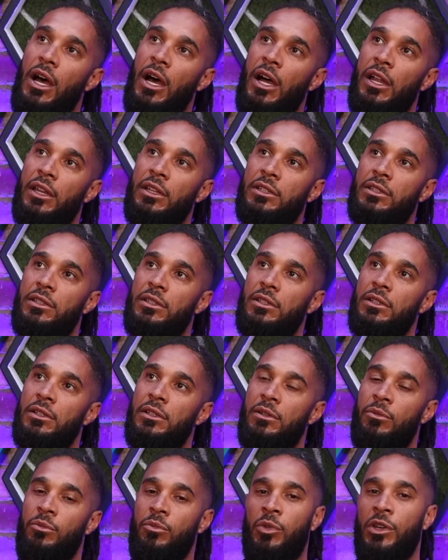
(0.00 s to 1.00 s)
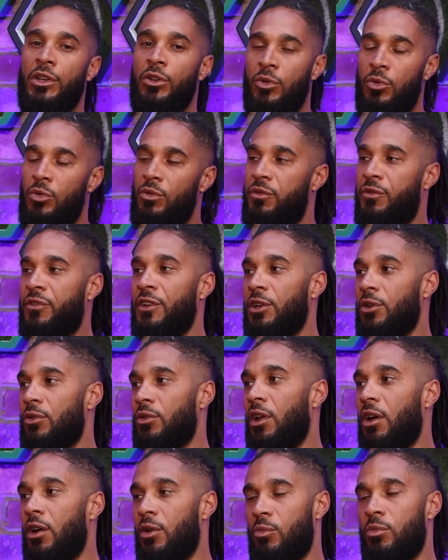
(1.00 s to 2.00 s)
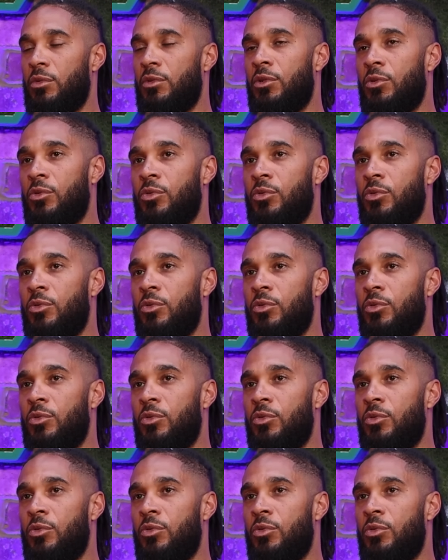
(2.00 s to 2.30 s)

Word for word: And Shots fired. We all feel like we,